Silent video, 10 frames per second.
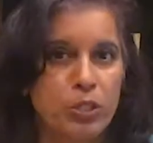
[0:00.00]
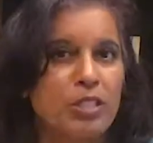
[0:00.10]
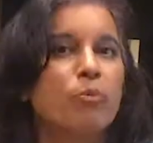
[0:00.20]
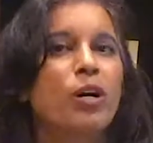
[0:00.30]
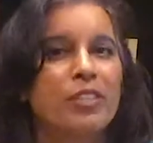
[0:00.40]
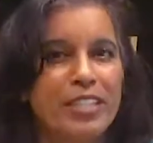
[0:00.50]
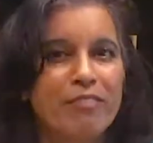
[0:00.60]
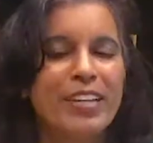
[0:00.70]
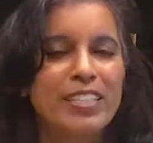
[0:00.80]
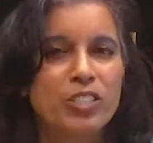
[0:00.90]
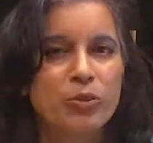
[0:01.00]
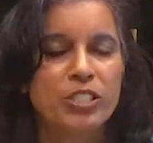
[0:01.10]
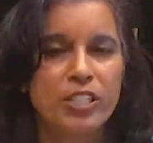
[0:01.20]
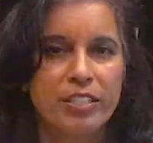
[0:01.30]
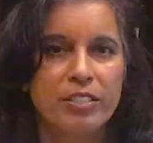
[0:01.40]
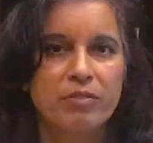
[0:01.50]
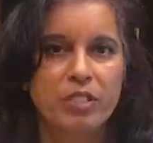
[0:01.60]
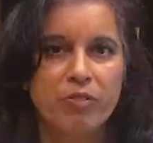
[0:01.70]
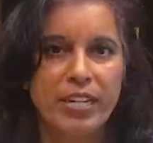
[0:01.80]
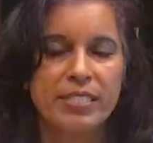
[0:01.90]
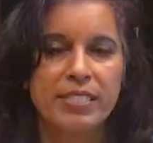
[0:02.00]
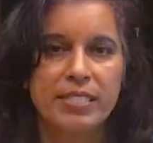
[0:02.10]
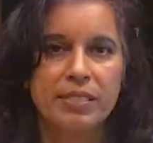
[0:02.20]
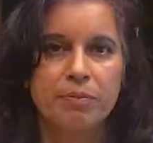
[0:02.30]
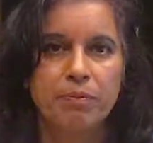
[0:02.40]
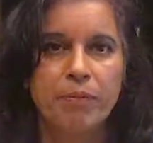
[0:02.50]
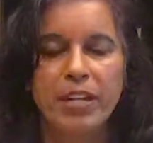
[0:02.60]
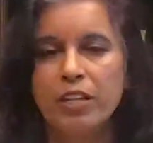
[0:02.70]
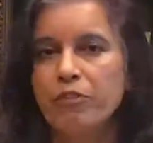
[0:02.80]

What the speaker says: we put them on the advanced regenerative devices.